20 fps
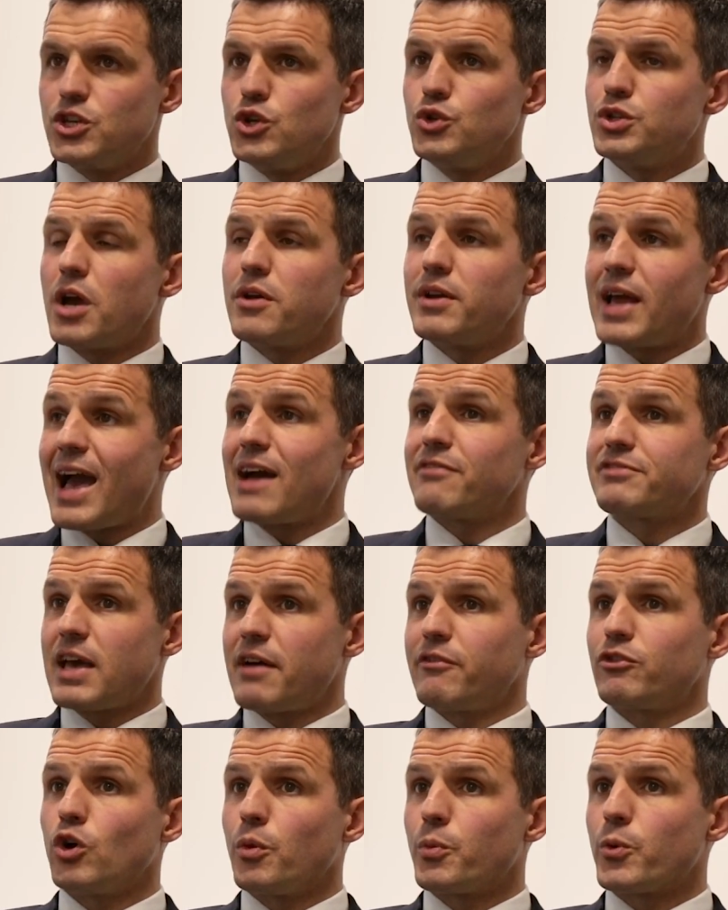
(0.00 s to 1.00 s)
and you don't have to
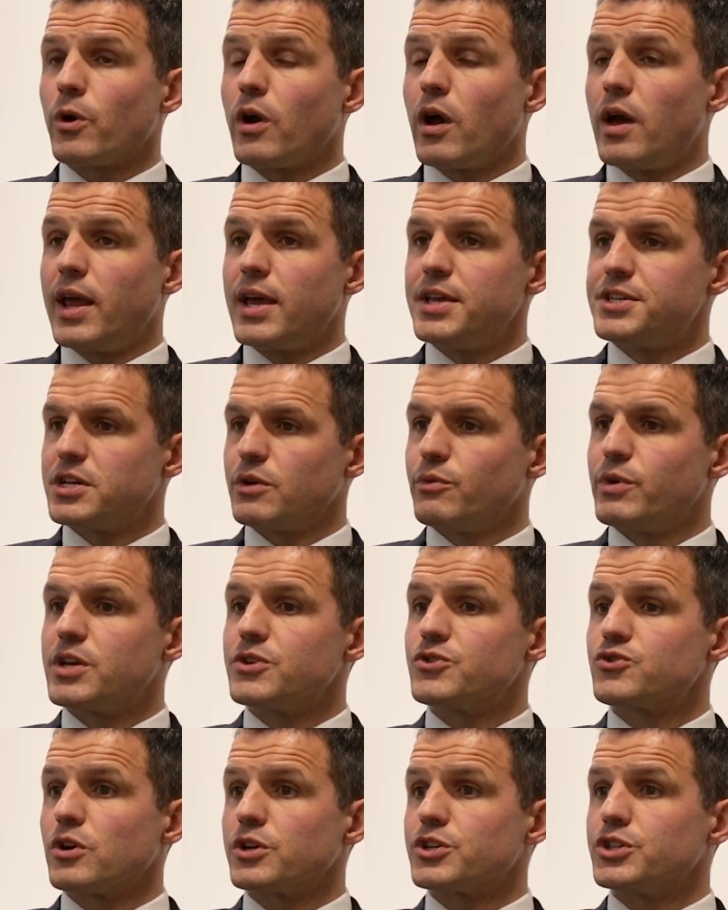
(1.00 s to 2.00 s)
have an ACL
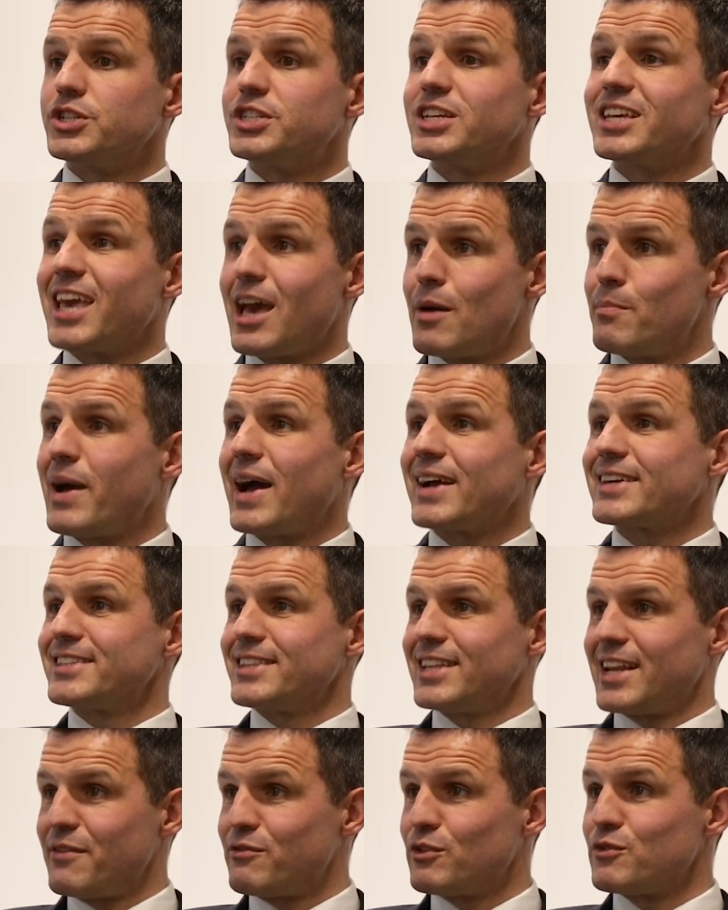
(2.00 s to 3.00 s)
reconstruction to get back to
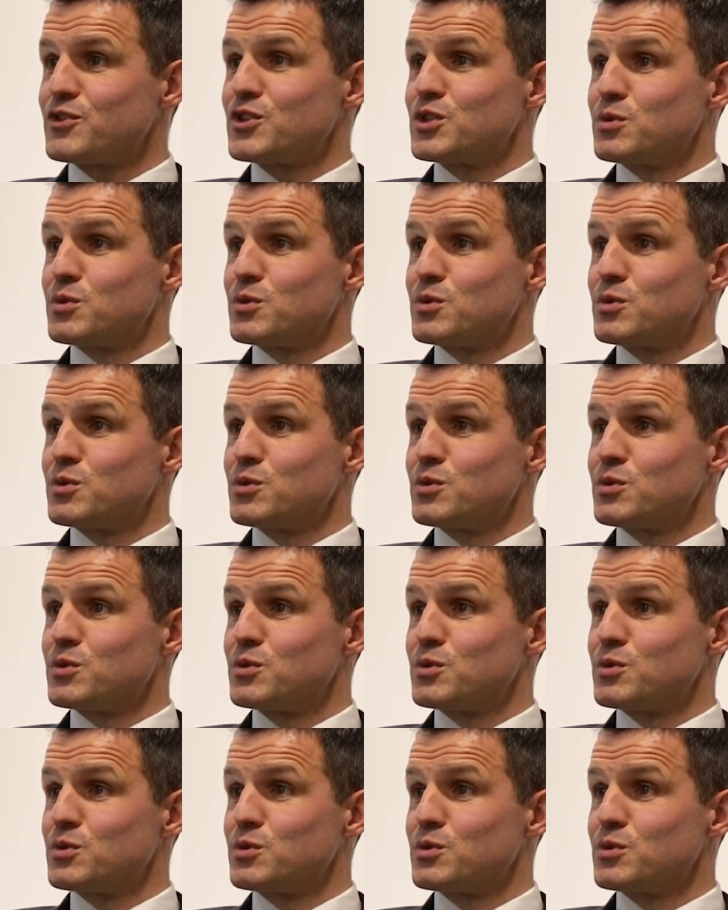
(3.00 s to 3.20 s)
the level of